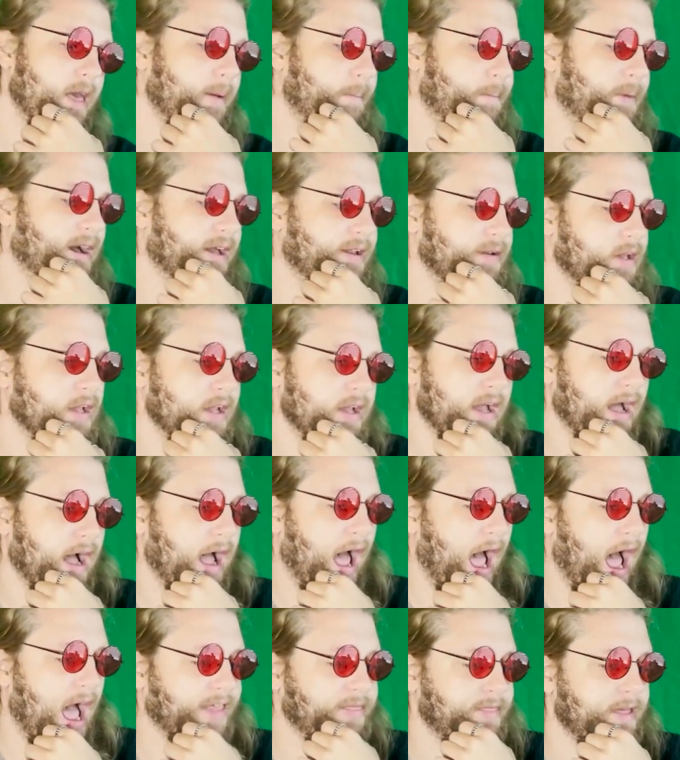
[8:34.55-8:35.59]
But
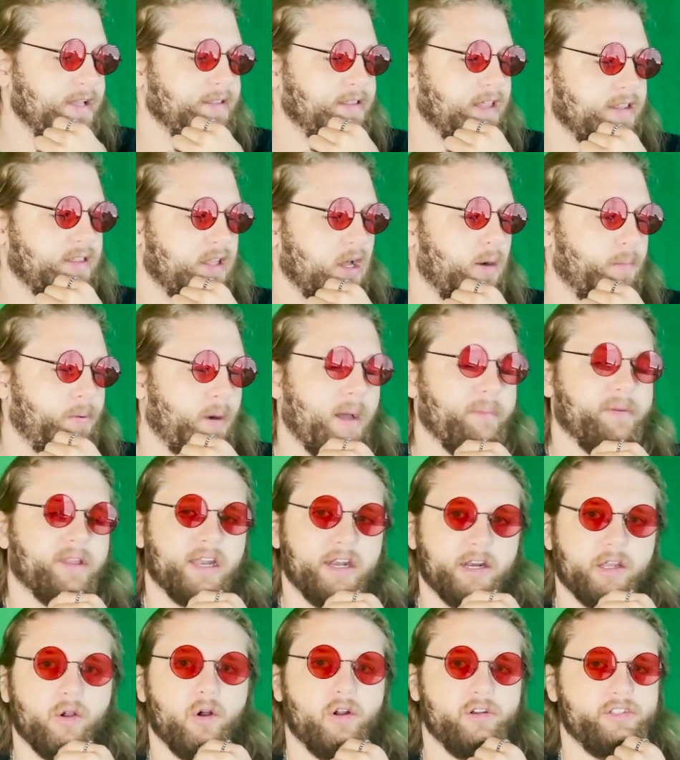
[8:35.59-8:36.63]
I think that they're probably going
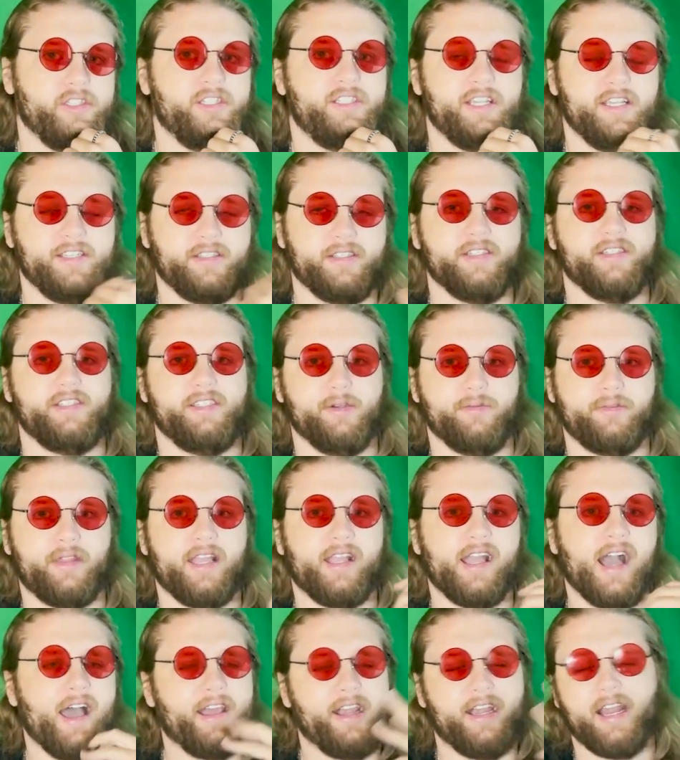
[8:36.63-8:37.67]
to go into the season and see what they
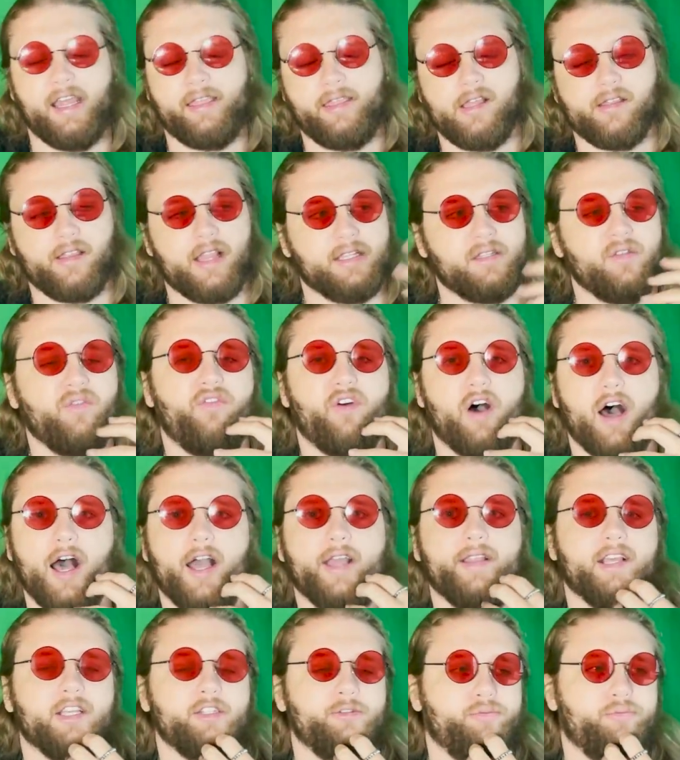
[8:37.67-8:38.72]
got. And I think that's
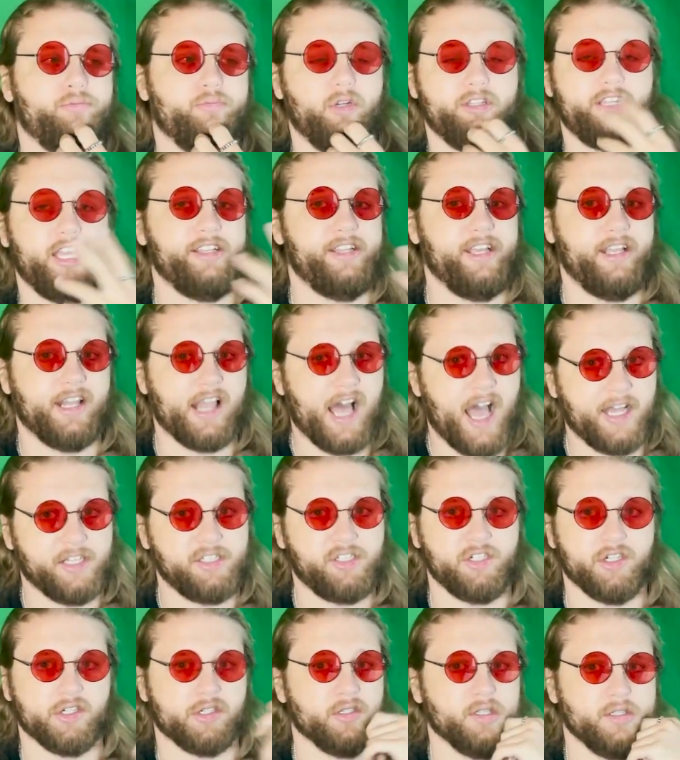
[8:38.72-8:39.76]
fine. That's what they did
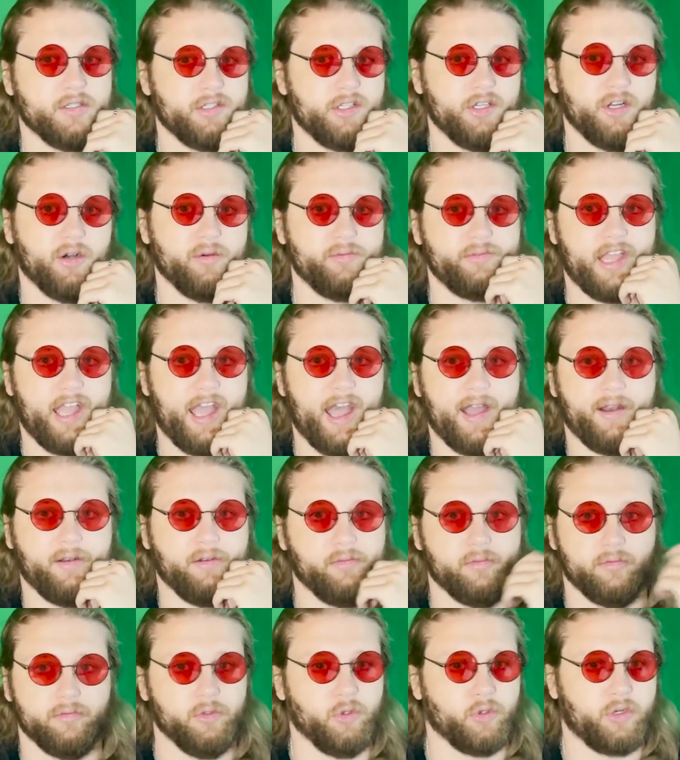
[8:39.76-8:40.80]
last year. They had
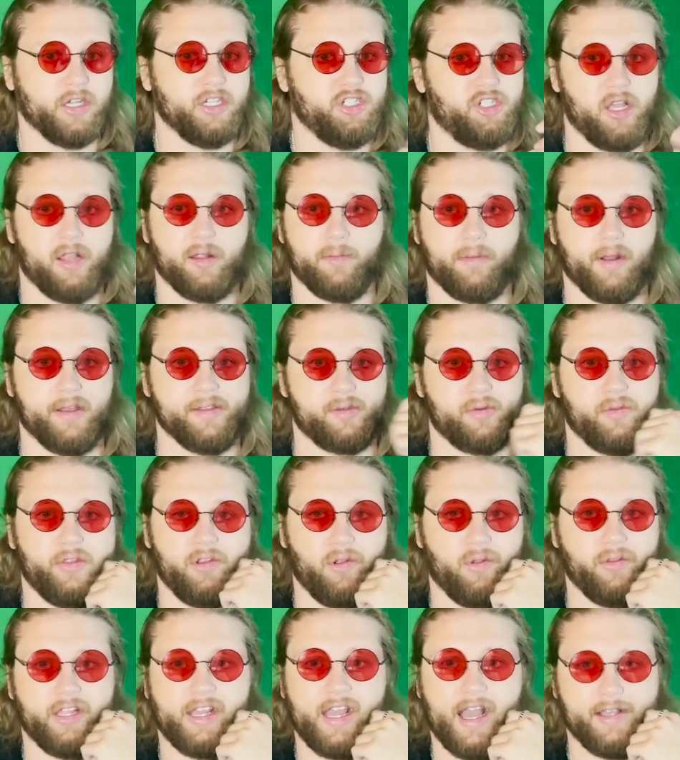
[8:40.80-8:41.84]
Luka and Jalen Brunson were the
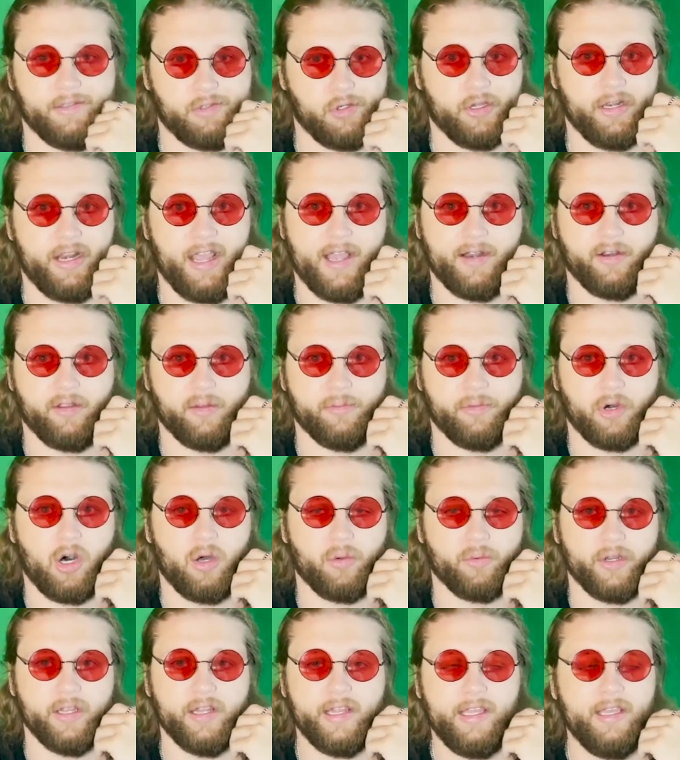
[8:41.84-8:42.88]
only guys who could handle the ball,
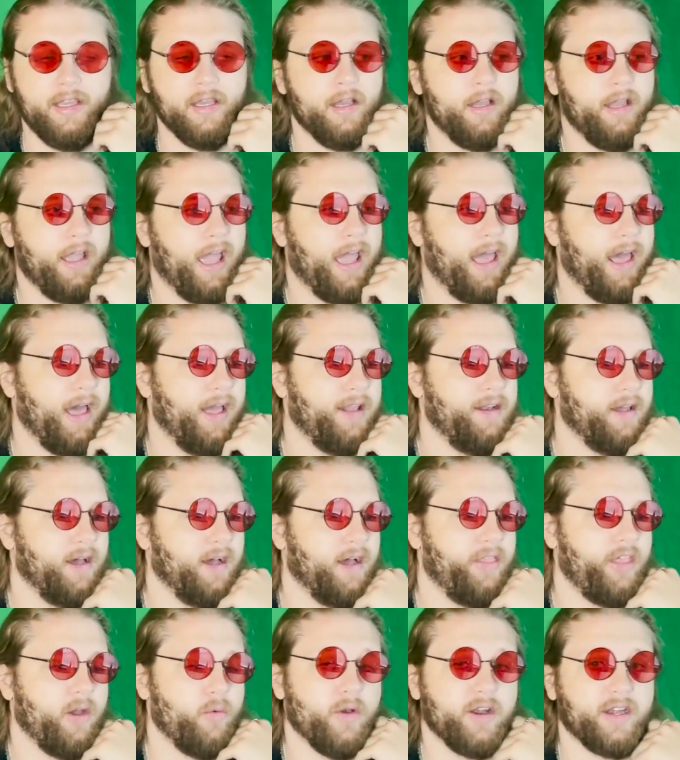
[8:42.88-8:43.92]
really. And
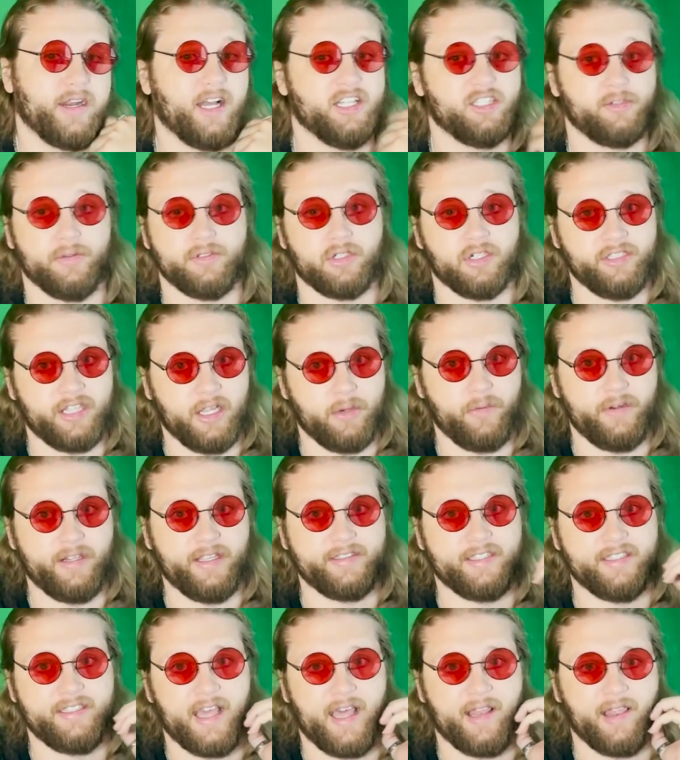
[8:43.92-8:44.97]
they went and got Spencer Dinwiddie at
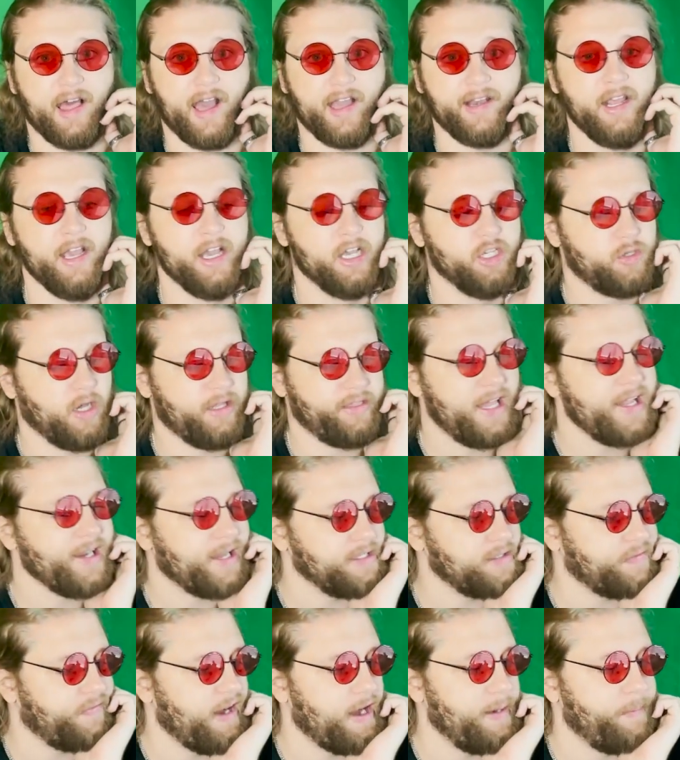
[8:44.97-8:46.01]
the deadline. So I think
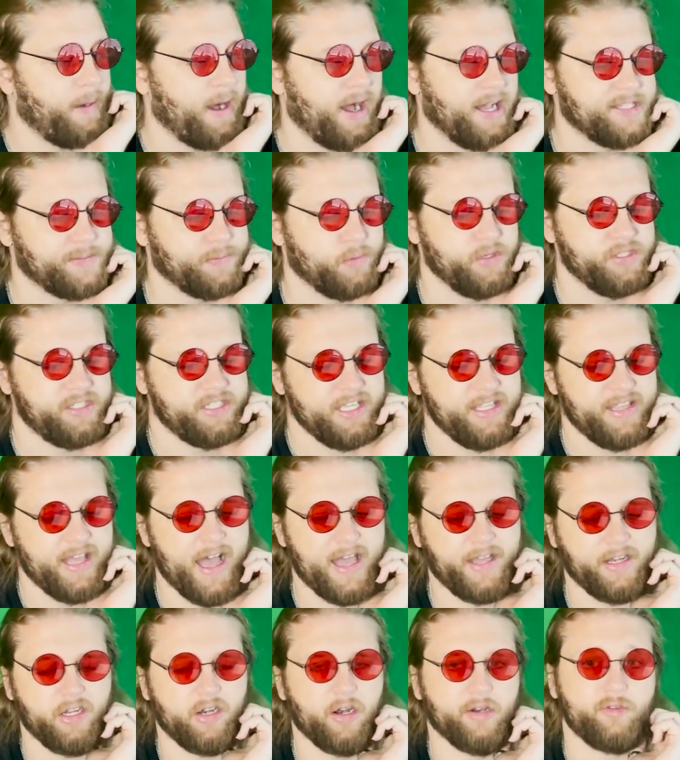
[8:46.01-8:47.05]
it's very possible we see
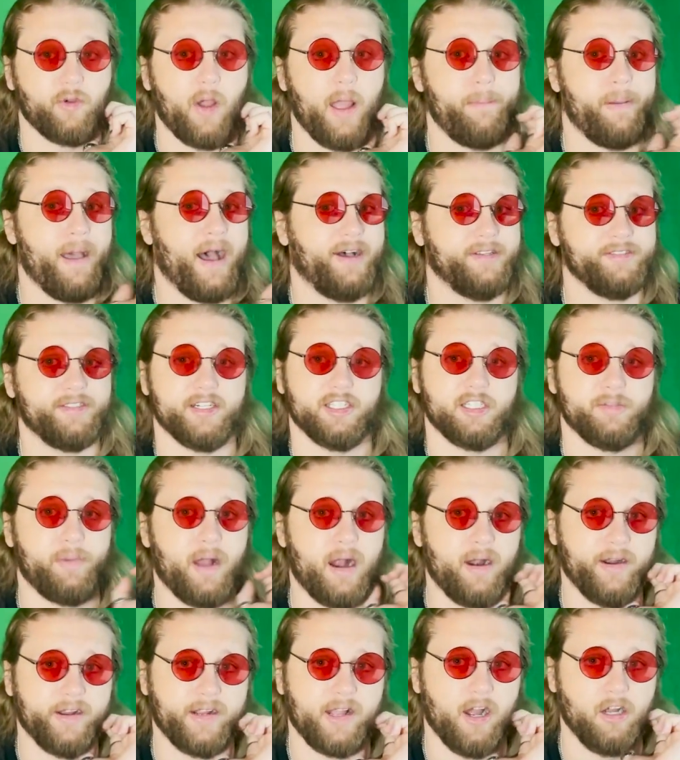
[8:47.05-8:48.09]
that. Dwight Powell's an
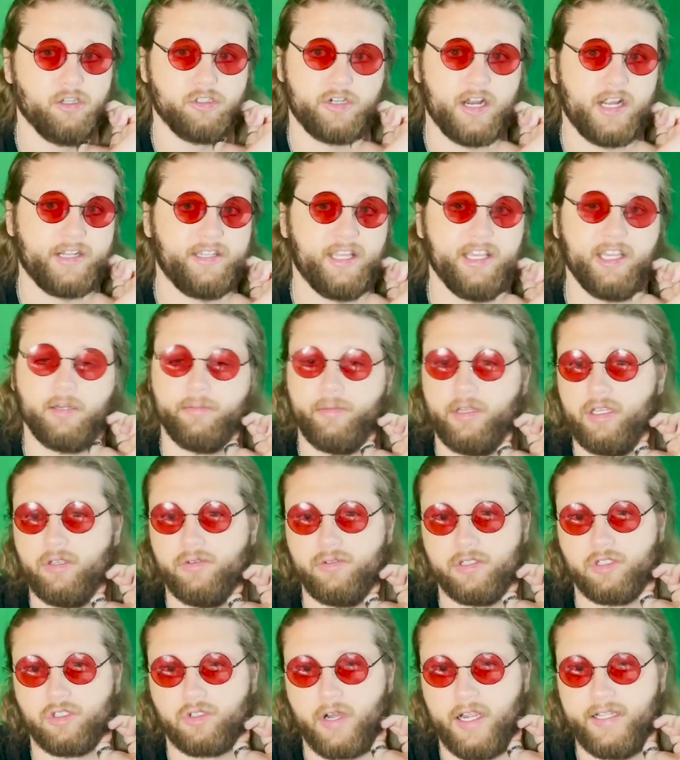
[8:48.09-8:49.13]
expiring contract. He can be used
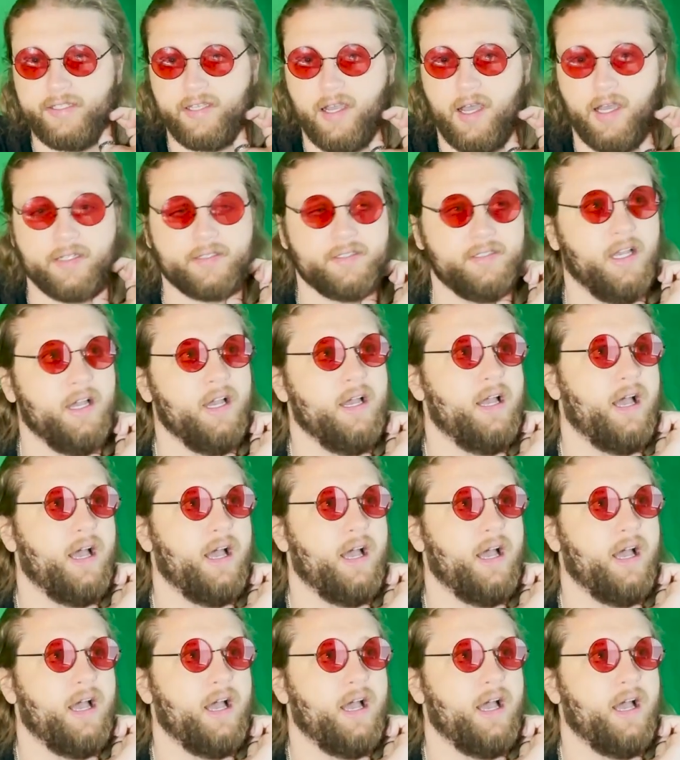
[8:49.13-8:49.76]
in trade talks.